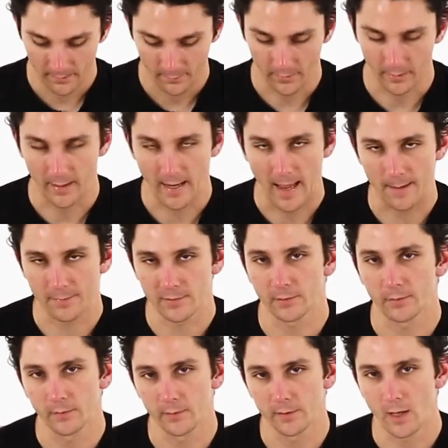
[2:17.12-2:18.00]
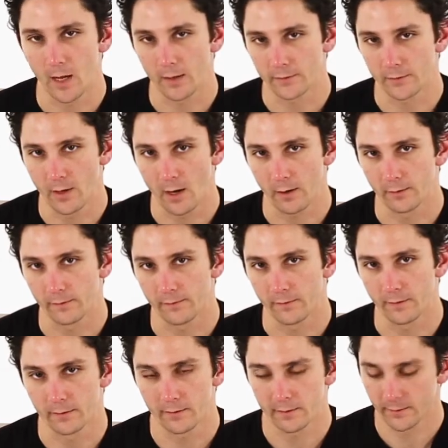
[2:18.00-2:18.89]
But absolutely talk to your doctor
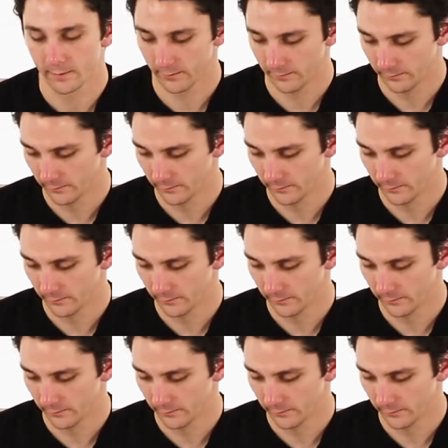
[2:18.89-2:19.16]
first.